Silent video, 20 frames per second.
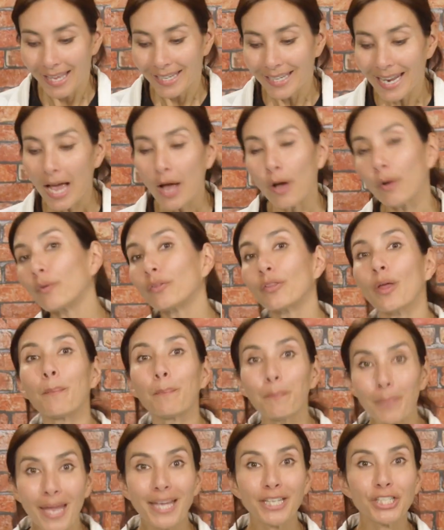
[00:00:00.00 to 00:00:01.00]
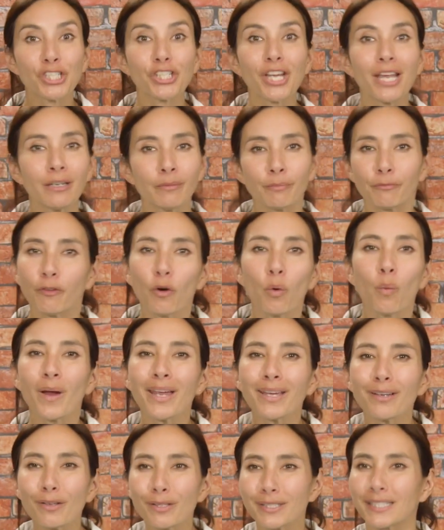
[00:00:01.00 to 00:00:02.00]
Now, the best shape for
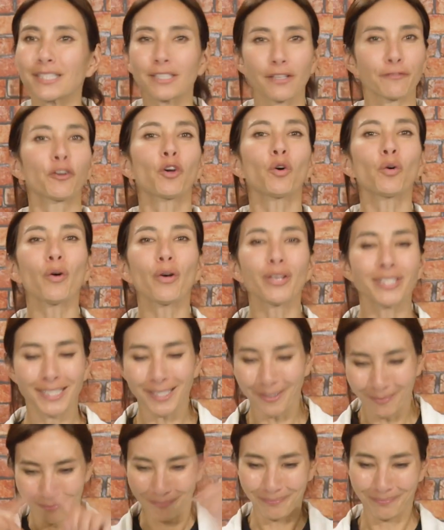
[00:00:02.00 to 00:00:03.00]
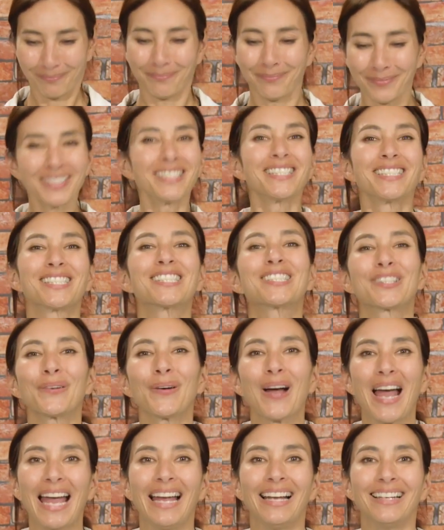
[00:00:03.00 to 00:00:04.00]
wheels is, of course,
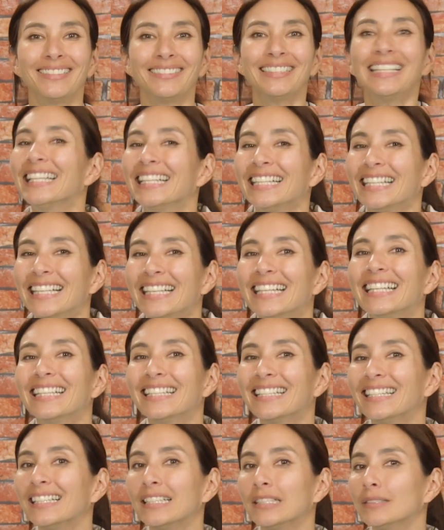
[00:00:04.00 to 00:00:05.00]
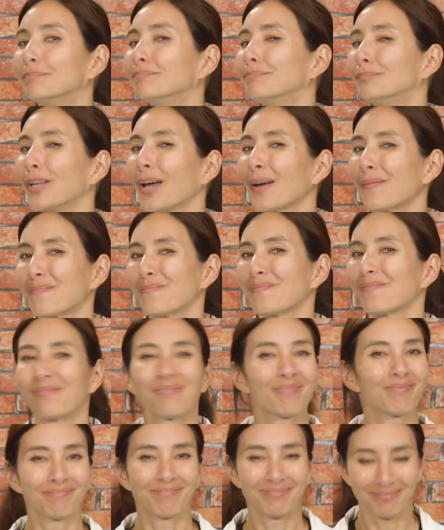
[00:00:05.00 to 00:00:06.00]
square. No?
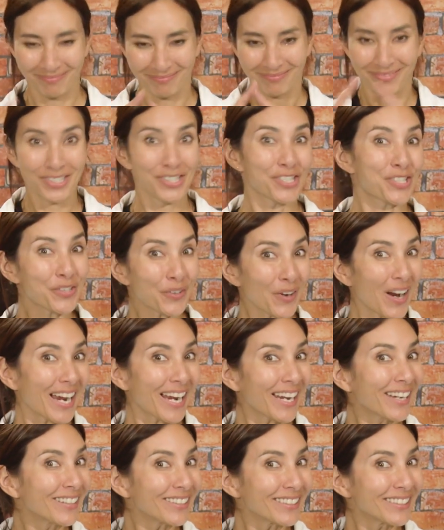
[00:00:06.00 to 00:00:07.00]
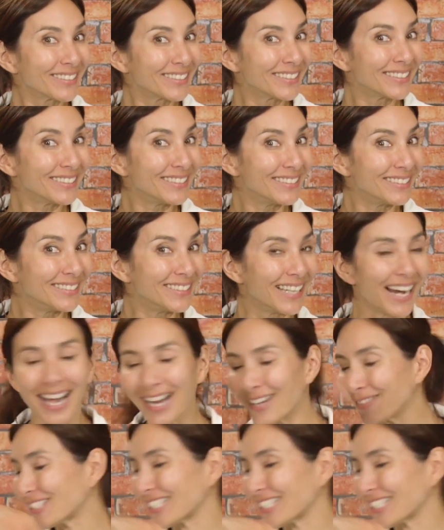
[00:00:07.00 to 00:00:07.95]
Triangle? I'm